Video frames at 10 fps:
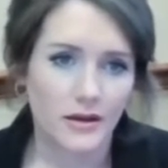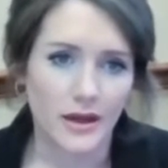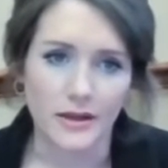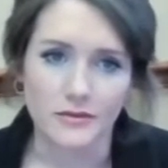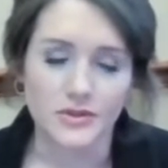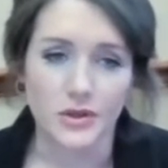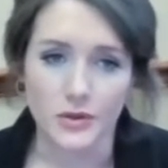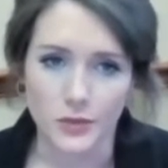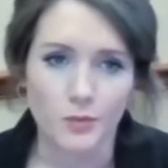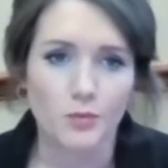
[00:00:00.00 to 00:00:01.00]
And so
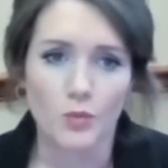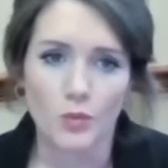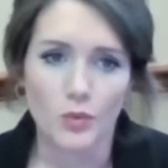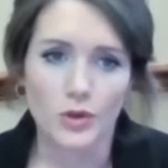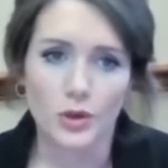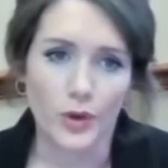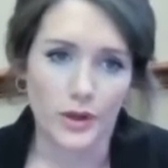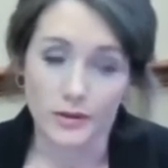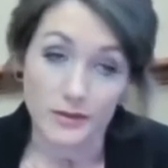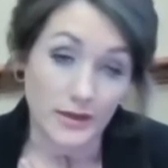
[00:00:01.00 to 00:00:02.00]
you
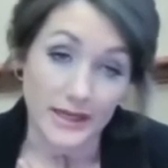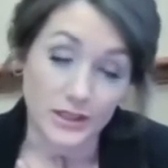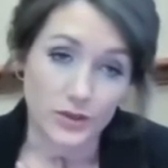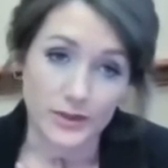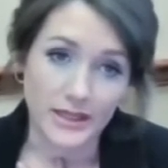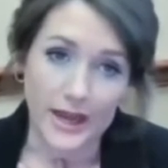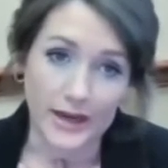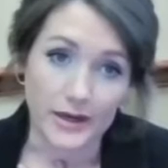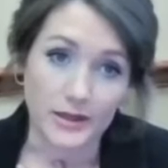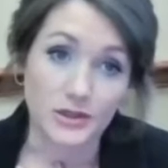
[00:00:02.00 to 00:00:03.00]
wouldn't need to
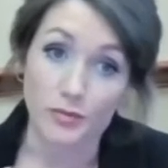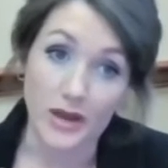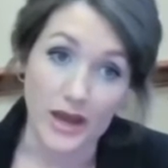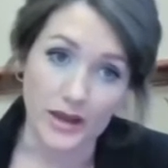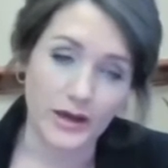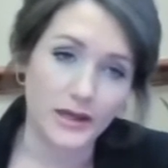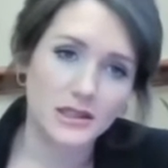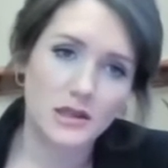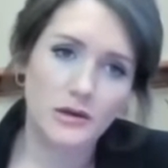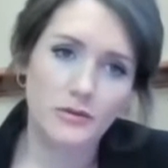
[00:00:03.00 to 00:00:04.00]
retain us or pay
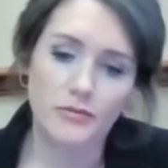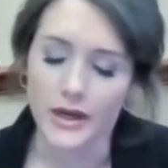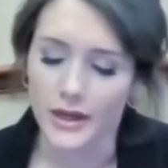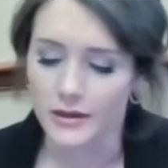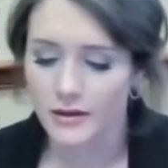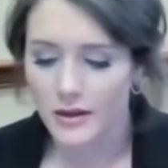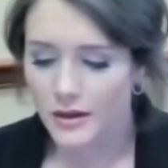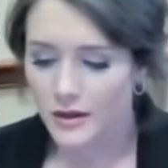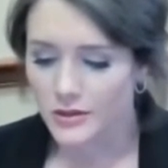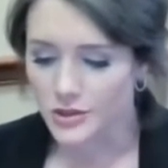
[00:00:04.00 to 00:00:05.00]
us. But
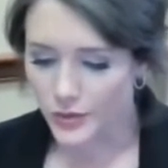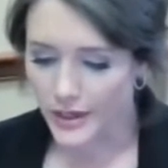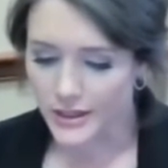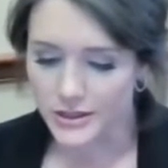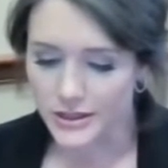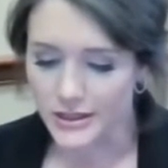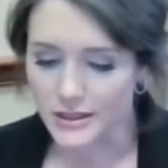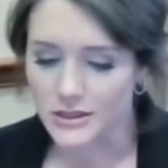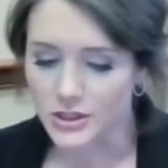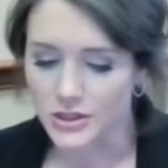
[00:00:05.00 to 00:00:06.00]
the short answer
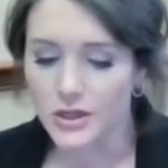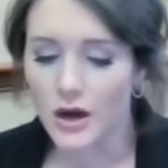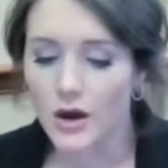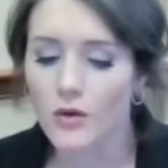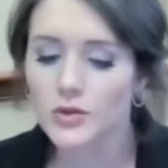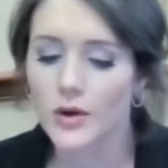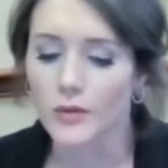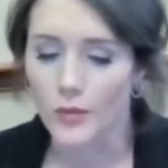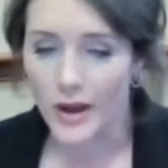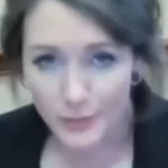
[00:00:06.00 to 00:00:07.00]
is just go to a
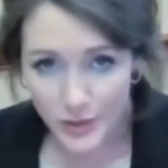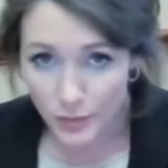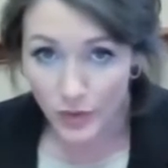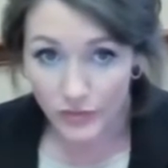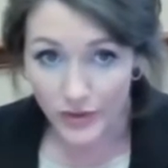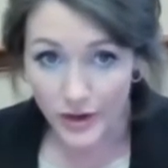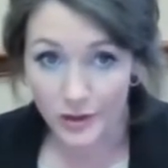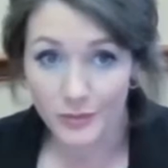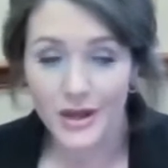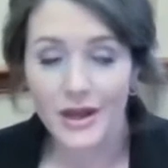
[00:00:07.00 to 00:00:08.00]
reputable
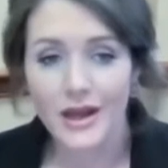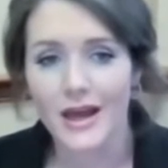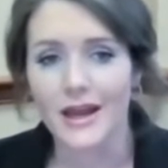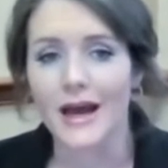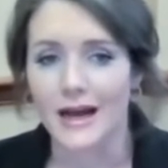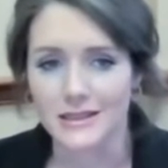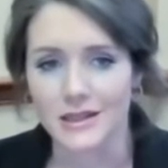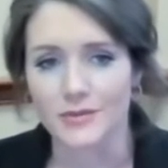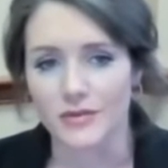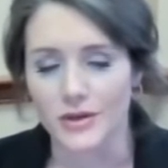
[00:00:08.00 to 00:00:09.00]
firm and ask
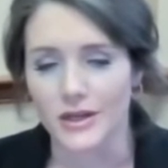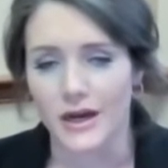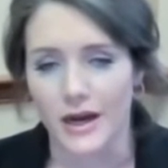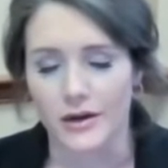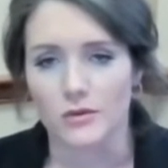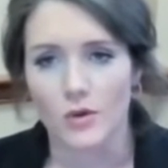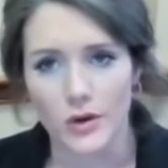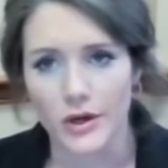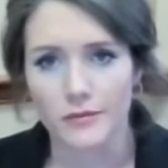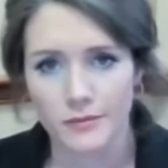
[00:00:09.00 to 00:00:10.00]
them if you need to hire a
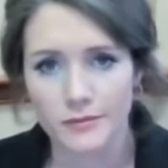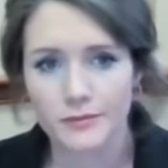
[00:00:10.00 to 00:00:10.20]
lawyer.